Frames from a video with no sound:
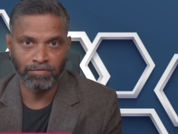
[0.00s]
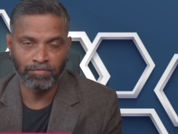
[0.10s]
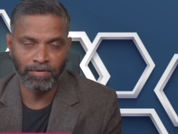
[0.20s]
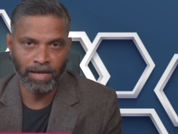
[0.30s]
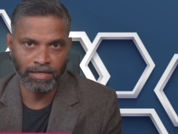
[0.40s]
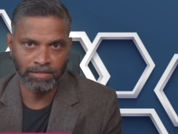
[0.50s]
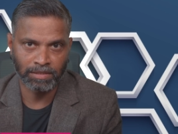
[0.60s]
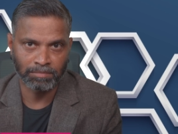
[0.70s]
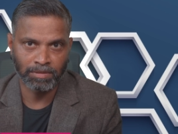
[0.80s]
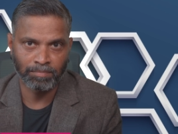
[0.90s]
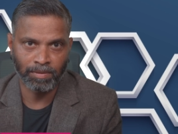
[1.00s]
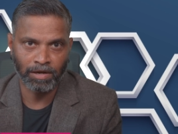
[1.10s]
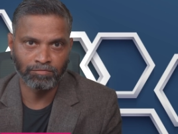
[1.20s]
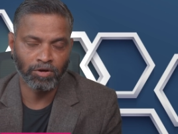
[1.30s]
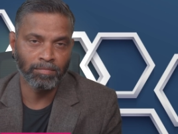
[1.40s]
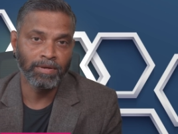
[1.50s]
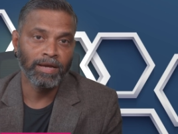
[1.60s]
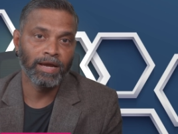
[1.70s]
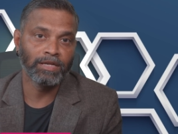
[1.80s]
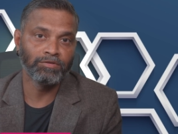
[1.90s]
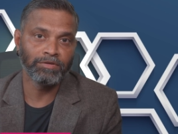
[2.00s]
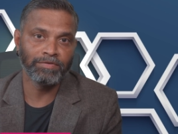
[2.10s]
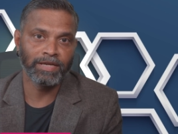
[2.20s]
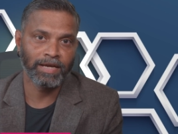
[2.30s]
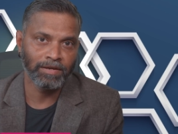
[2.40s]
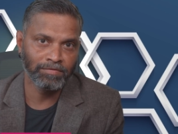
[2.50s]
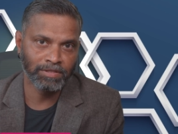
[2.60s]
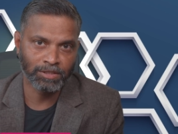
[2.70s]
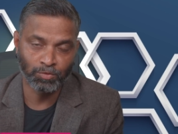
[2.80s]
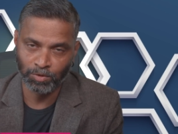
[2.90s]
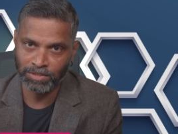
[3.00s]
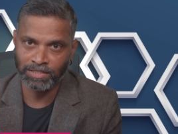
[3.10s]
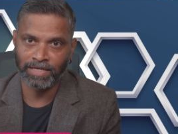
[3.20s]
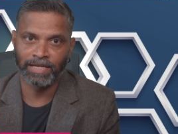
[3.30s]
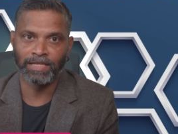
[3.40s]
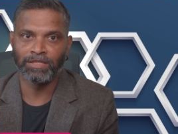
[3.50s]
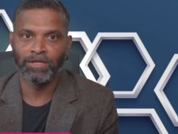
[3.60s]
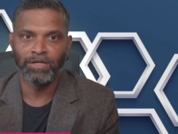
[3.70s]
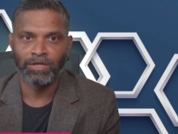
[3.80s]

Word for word: flagship platform and today we have with us once again